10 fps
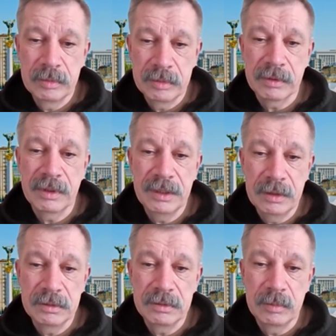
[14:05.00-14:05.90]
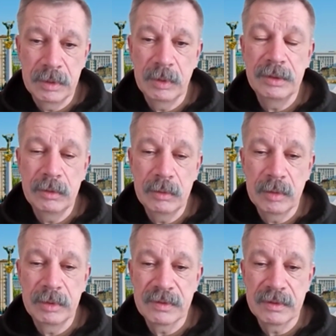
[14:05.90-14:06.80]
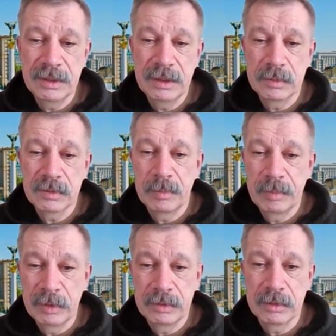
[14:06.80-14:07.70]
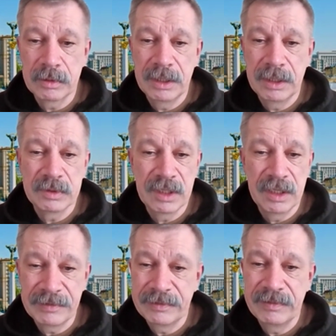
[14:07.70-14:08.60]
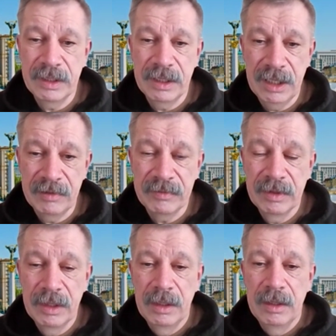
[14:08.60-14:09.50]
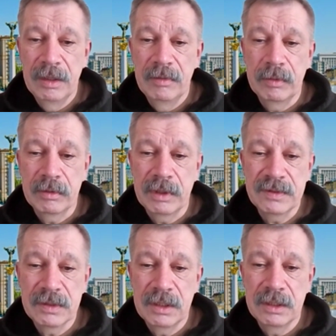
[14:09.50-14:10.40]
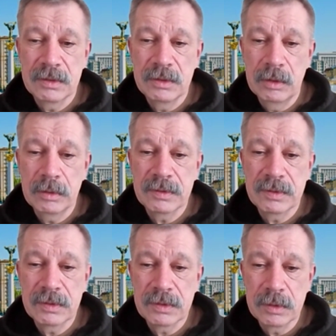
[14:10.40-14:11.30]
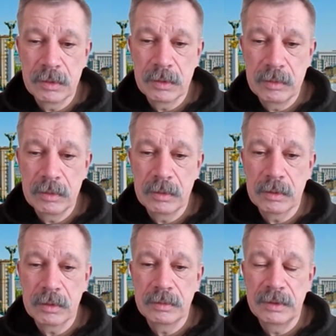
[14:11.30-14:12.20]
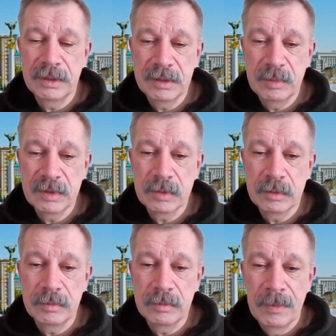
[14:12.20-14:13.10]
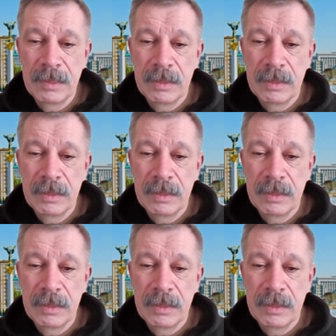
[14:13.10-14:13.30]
ready, when Europe was ready to support Ukraine with everything they have, for us, it's not so, let it be so